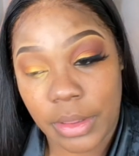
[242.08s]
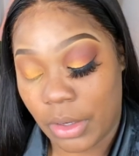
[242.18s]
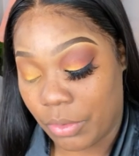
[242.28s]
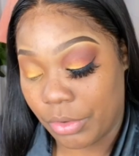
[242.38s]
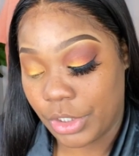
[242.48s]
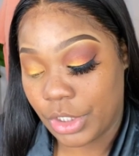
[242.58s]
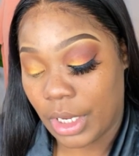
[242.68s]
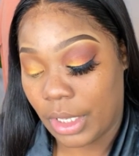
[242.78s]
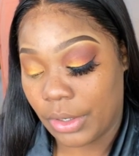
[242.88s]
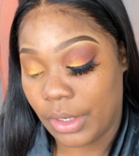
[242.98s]
with the orange
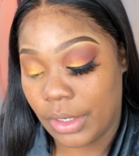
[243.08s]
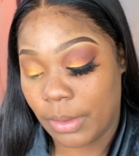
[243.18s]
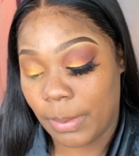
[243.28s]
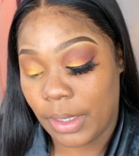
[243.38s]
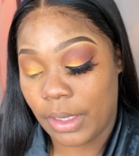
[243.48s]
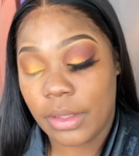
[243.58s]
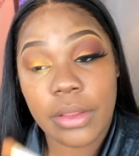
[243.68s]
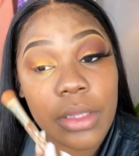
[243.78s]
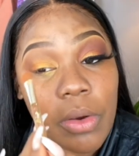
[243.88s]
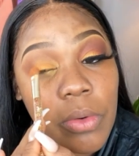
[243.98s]
color a little bit,
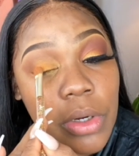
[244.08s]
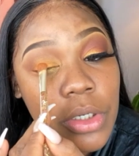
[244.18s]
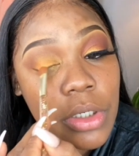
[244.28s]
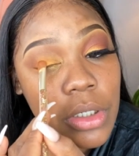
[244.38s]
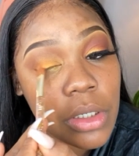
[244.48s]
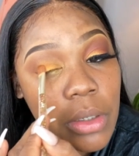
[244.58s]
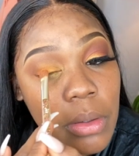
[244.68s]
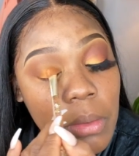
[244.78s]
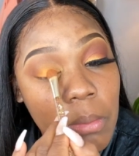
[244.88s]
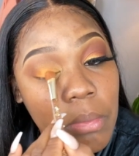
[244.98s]
the orange
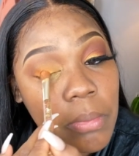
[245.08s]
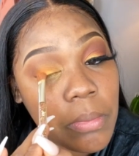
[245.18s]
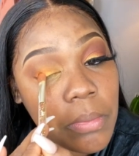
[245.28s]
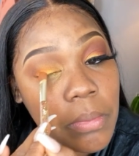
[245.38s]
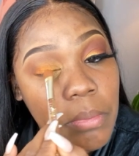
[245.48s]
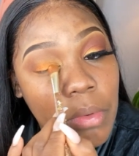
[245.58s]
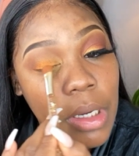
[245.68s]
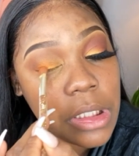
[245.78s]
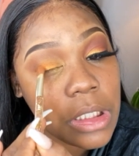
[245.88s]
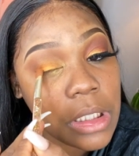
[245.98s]

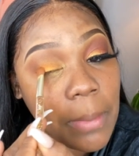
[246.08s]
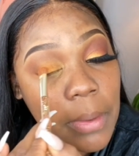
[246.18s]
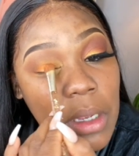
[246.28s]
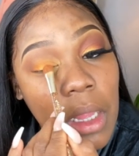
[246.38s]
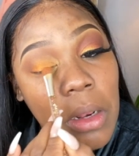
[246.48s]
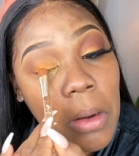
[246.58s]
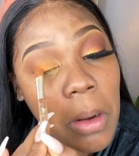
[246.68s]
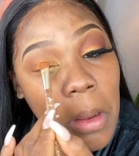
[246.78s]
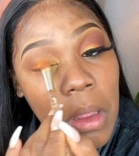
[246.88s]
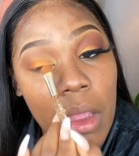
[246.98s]
bronzy type of
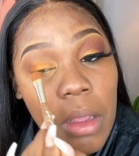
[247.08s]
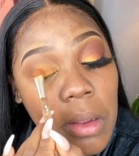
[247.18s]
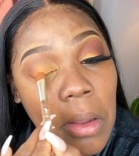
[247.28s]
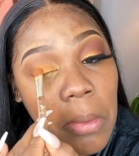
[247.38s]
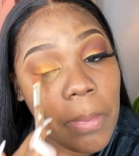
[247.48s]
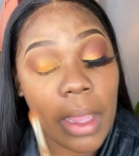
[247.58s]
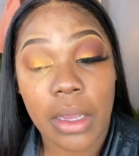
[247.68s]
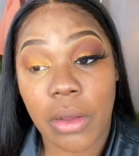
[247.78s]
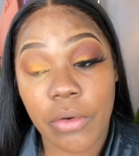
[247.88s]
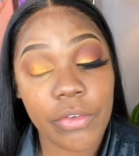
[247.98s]
color. Go
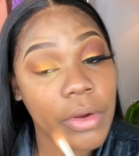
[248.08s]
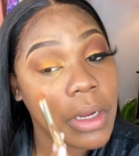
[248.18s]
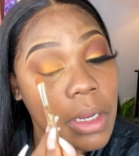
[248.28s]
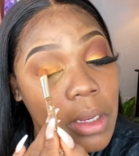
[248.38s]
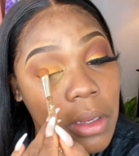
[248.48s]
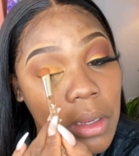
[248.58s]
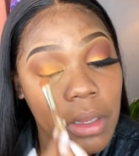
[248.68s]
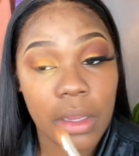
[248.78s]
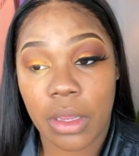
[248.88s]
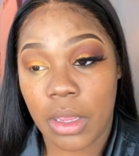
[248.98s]
back over it
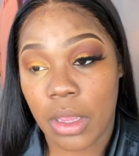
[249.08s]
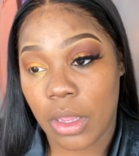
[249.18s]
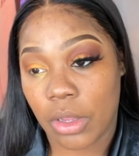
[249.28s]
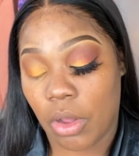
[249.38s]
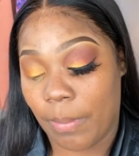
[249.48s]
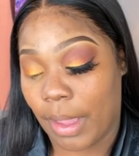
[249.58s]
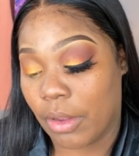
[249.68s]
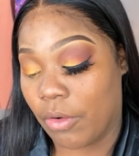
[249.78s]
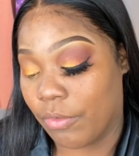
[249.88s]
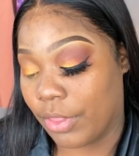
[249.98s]
go
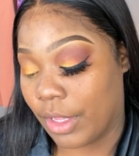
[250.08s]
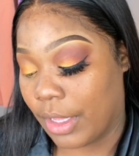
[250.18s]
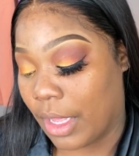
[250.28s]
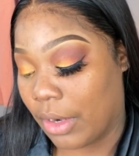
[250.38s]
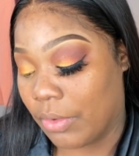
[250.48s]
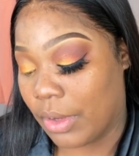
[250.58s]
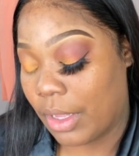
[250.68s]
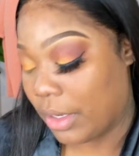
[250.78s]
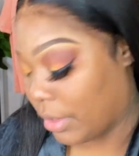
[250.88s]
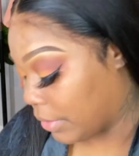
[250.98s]
back over the yellow
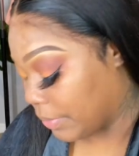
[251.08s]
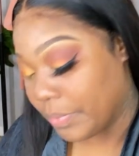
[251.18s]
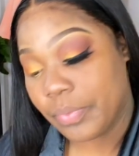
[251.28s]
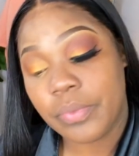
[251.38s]
color.